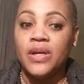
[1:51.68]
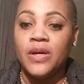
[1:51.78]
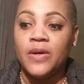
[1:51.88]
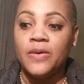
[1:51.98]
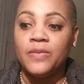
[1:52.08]

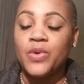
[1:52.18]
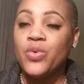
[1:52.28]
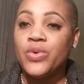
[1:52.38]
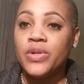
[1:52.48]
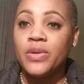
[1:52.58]

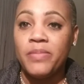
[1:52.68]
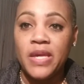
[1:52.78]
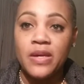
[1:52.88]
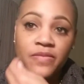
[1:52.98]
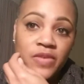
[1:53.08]
recorded a
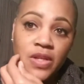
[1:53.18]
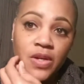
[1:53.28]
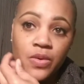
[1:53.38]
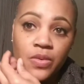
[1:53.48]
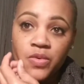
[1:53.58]
makeup
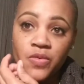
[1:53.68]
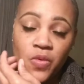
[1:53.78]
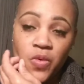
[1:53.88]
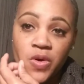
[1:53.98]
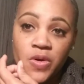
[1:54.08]
video
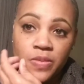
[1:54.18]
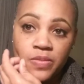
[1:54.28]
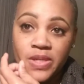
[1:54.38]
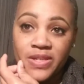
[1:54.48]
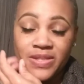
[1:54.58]
before
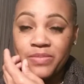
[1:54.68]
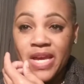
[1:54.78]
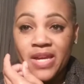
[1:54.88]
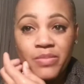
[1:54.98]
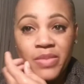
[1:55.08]
because I'm
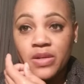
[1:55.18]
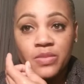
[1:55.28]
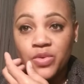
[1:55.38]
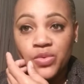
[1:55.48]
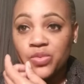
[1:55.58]
not a
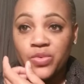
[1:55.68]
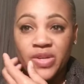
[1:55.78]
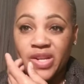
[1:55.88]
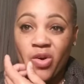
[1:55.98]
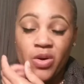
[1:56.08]
makeup guru
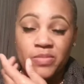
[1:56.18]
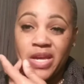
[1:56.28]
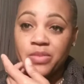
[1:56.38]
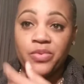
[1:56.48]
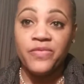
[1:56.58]
at all. I'm
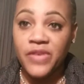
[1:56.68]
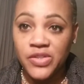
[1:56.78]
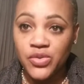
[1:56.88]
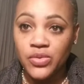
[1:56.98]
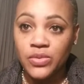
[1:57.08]
not a
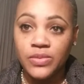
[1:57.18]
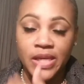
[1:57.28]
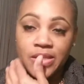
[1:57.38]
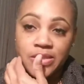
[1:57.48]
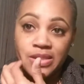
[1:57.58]
professional.
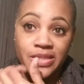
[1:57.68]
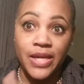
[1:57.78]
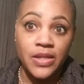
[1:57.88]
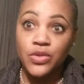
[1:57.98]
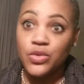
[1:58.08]
Like I said,
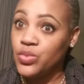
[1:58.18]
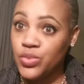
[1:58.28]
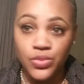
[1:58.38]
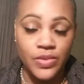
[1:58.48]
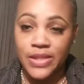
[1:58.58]
not a
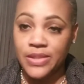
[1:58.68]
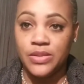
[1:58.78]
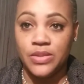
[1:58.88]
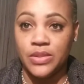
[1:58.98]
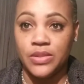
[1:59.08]
guru. That's
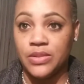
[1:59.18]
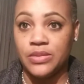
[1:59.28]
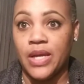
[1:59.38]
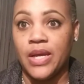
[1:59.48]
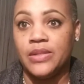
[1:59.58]
just
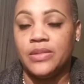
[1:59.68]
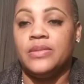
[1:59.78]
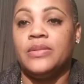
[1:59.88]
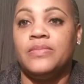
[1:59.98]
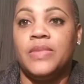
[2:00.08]
not,
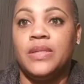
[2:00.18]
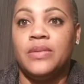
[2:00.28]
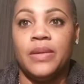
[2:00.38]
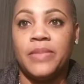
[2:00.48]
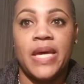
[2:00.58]

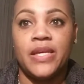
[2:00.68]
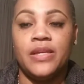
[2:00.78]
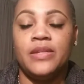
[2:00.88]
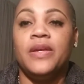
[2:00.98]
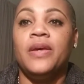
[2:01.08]
I'm not it.